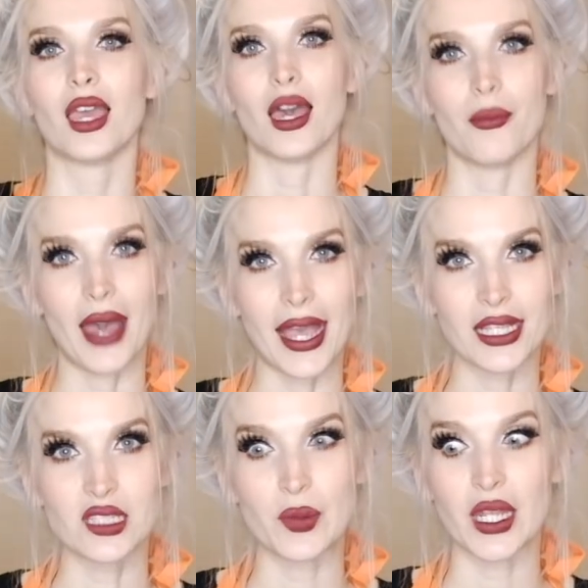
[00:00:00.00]
A bag
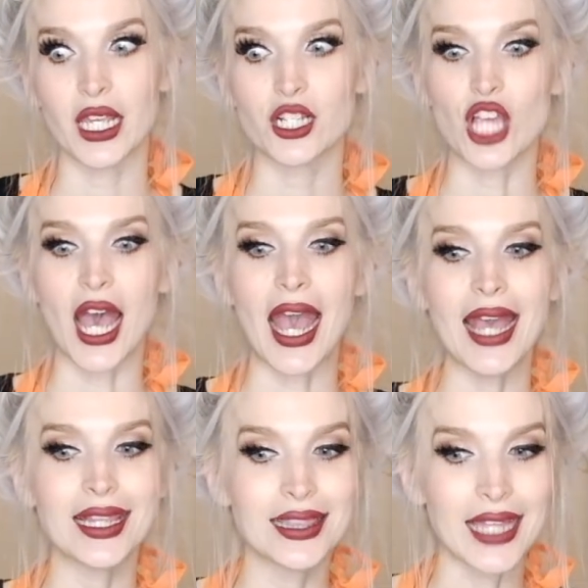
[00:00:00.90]
of spinach.
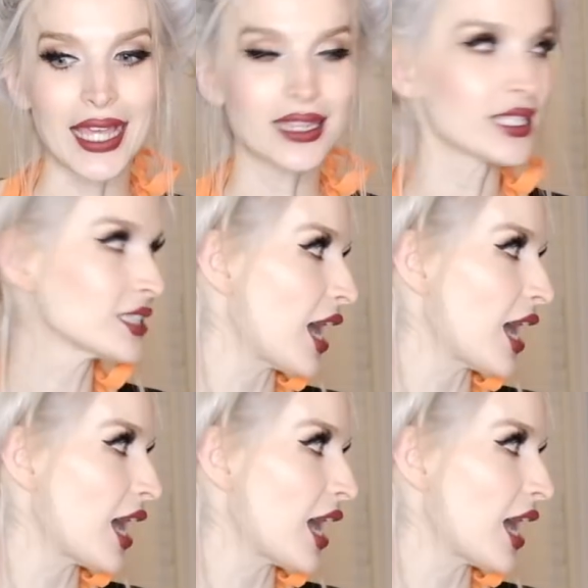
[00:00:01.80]
I like this.